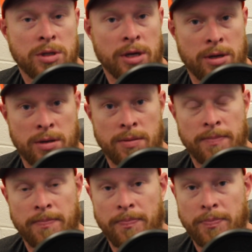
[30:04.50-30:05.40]
deer,
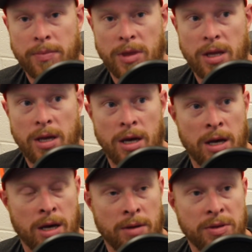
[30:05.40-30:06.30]

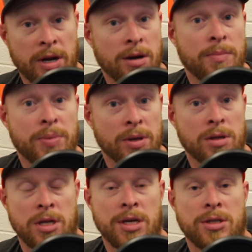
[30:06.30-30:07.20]
their
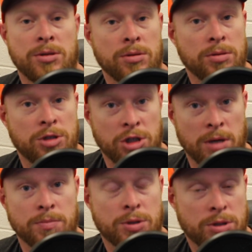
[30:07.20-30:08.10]
ability to
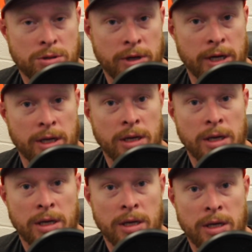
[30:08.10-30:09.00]
jump string
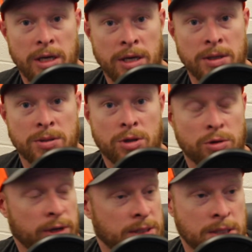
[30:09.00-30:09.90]
is
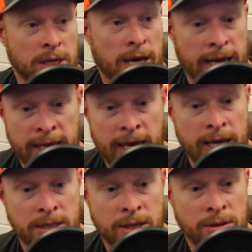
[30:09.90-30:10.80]
crazy. I
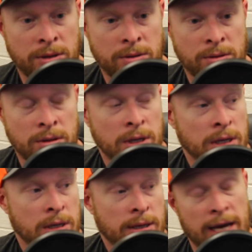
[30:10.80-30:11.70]
can tell you,
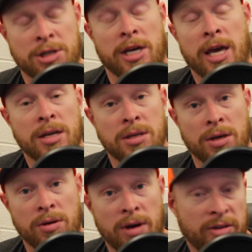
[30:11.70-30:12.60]

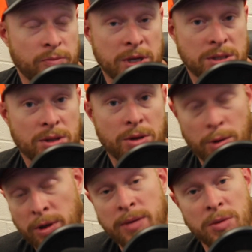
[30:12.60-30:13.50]
I've missed
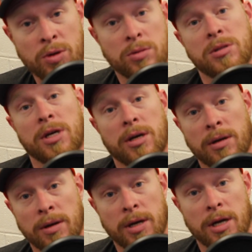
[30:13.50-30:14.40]
3 mule
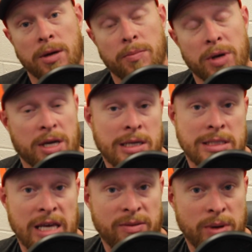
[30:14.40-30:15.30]
deer because
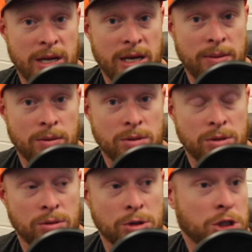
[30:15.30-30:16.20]
they've been able
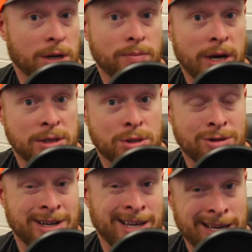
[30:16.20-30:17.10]
to jump my
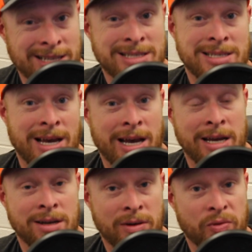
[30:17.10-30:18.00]
string
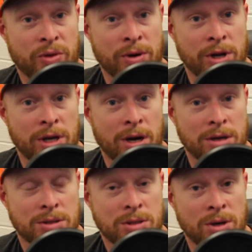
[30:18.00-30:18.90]
inside of 30
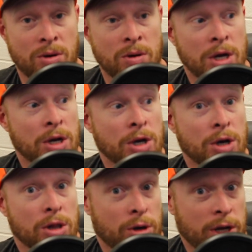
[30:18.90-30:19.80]
yards. So
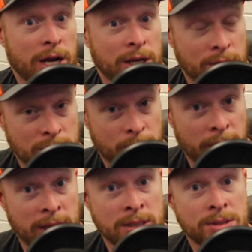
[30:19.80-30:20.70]
learning how to use your
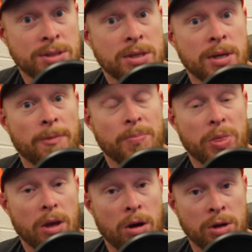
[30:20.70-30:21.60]
pins
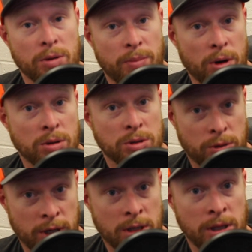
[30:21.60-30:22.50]
on your bow is
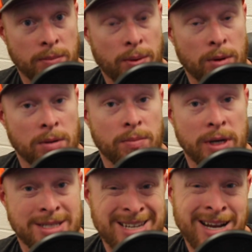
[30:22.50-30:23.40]
critically important,
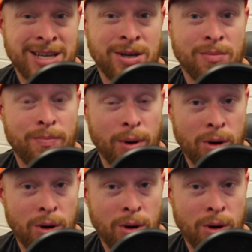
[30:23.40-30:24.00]
but setting your